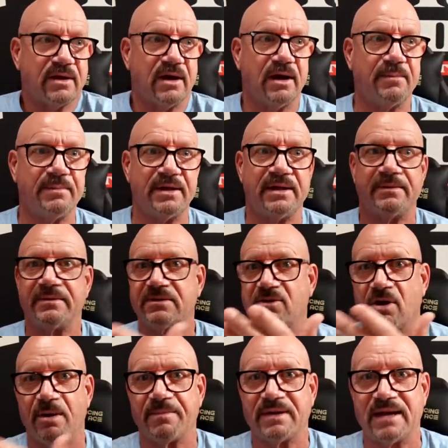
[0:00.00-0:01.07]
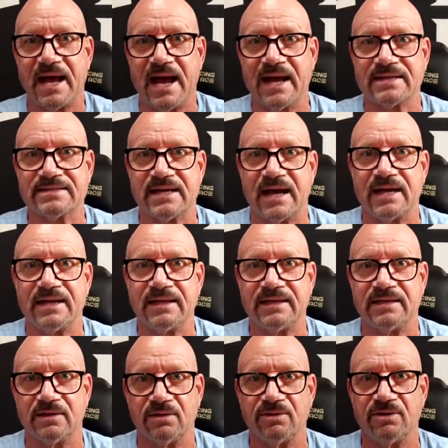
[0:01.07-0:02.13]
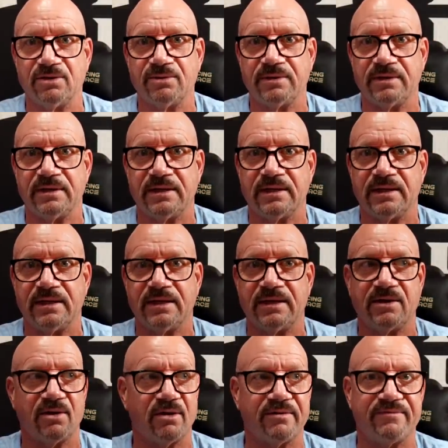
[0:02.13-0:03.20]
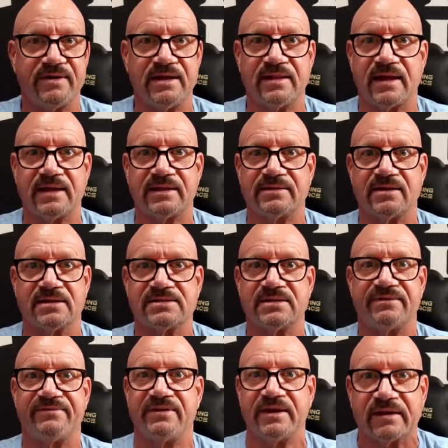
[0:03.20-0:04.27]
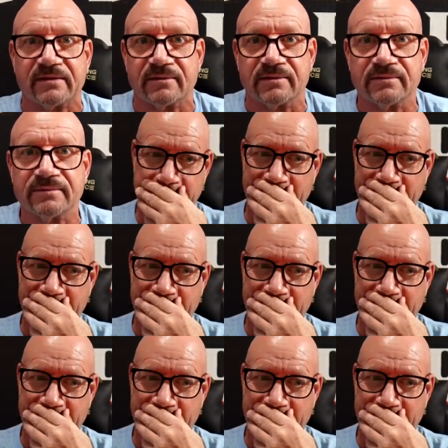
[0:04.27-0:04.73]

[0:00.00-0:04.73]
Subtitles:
come and carbon dioxide and kill you in an RV like it does in a vehicle.